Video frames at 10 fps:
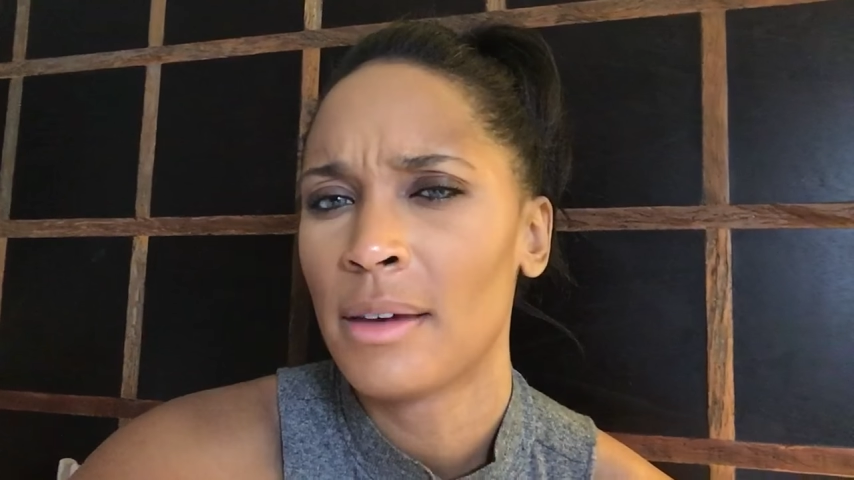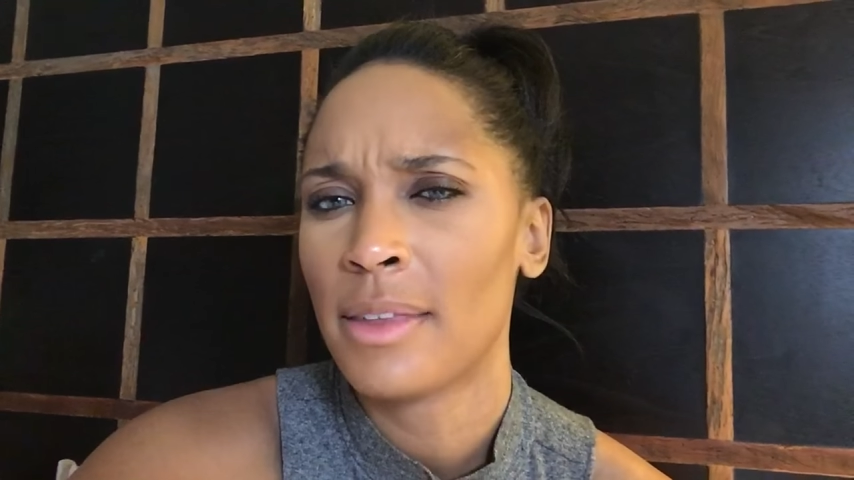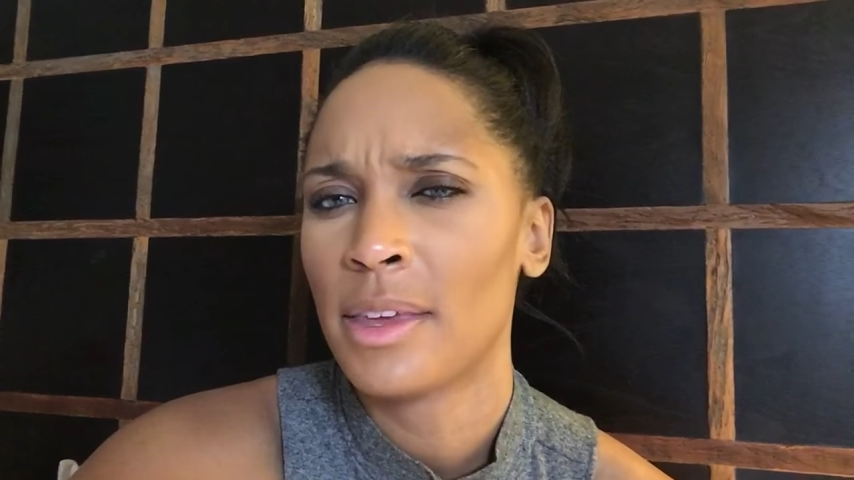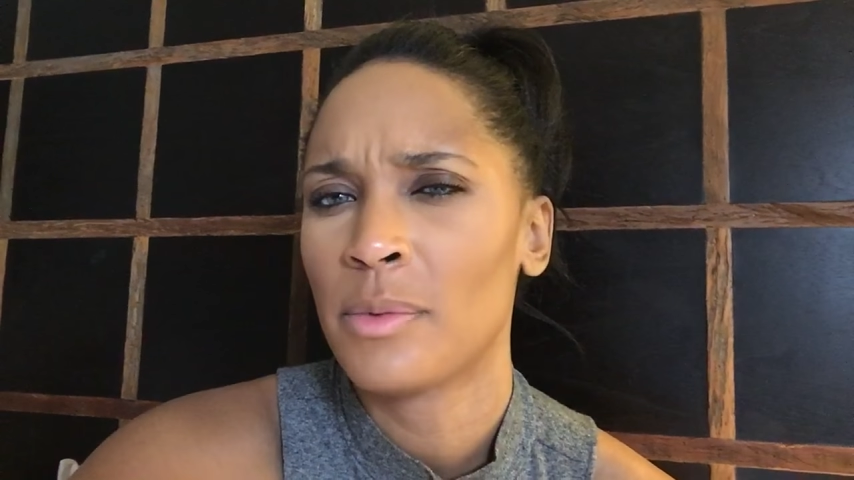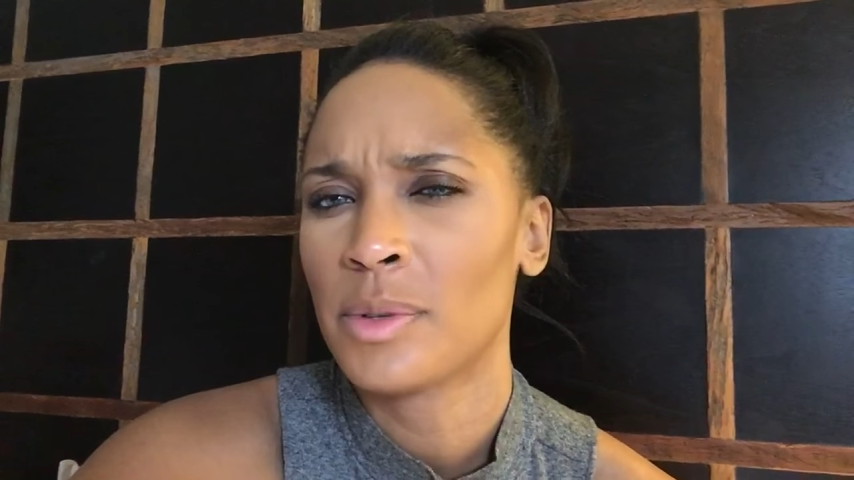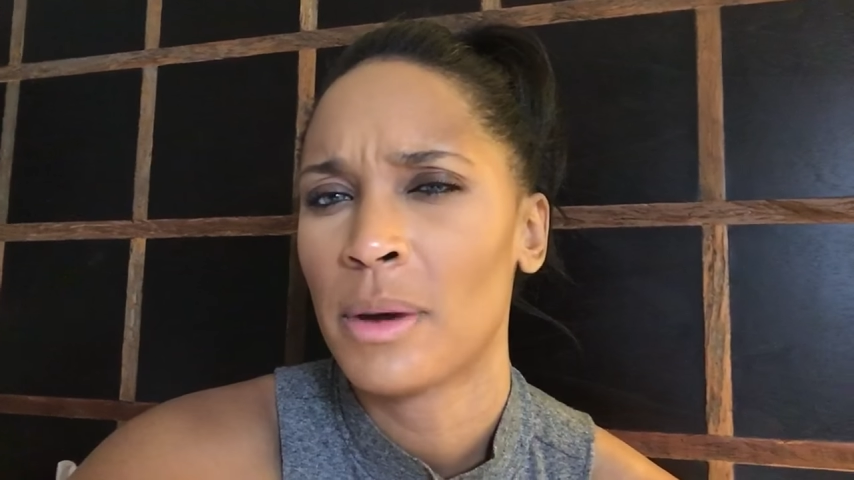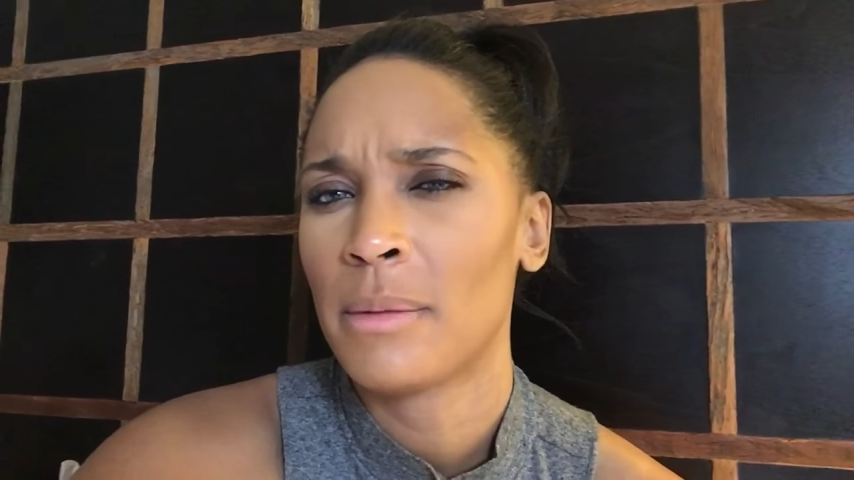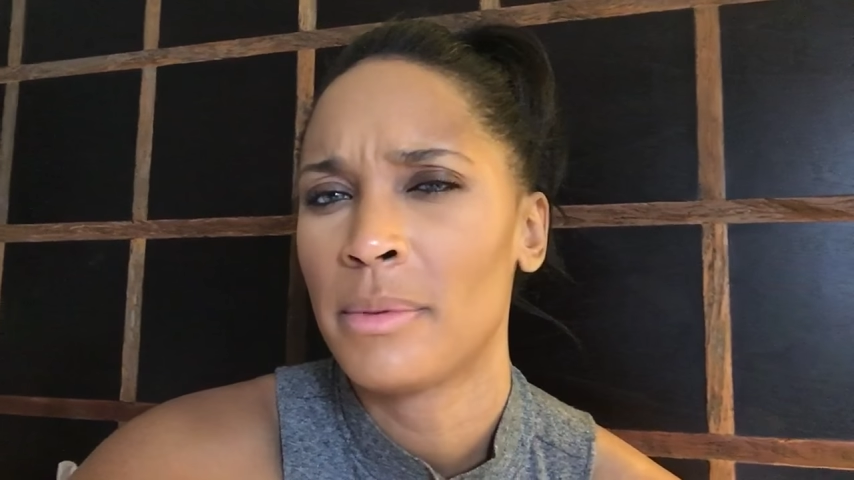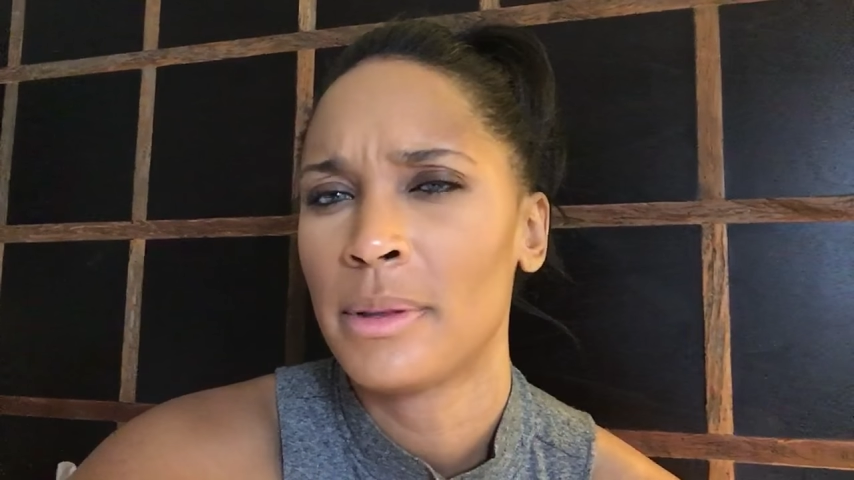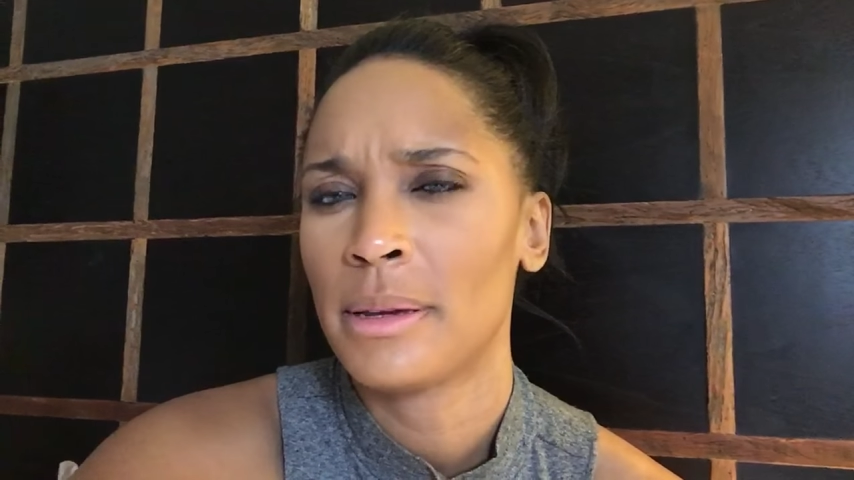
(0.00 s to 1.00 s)
I think was
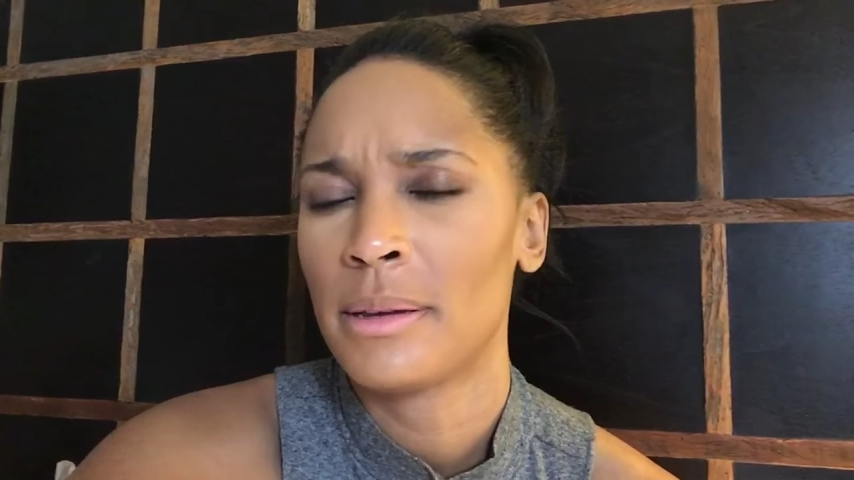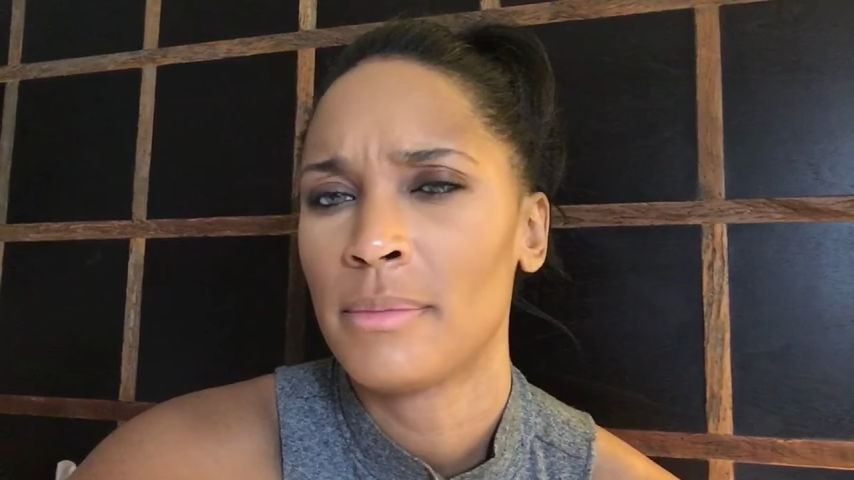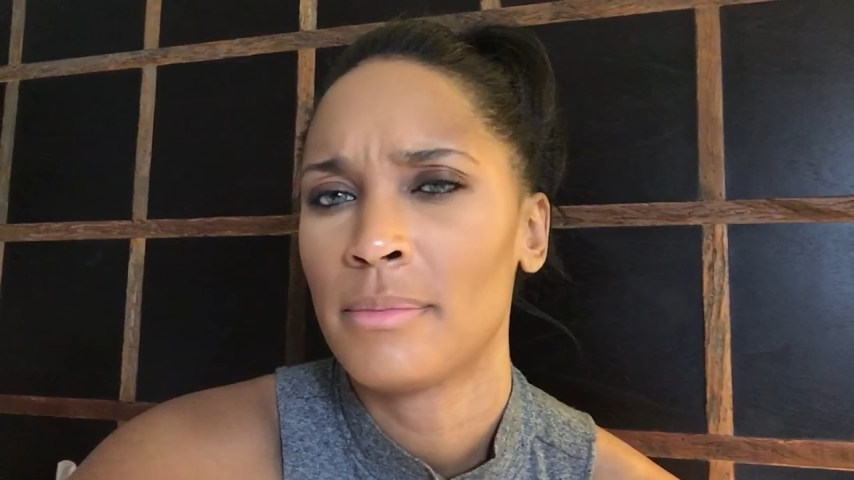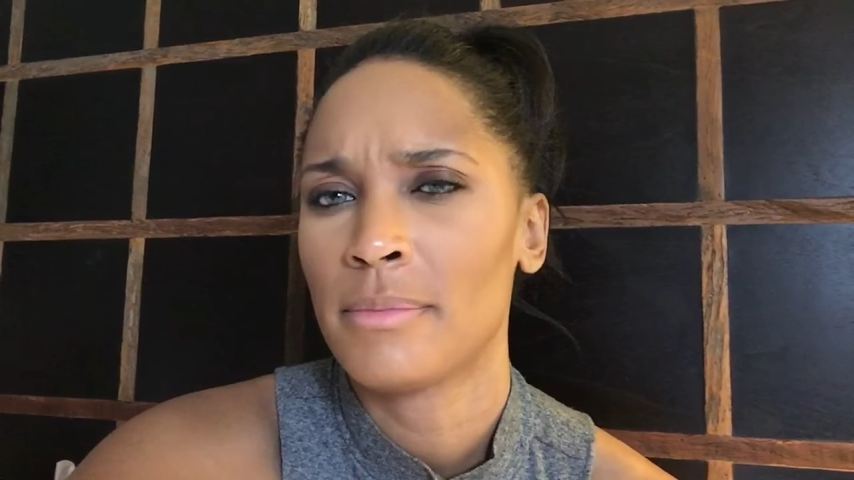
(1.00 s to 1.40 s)
probably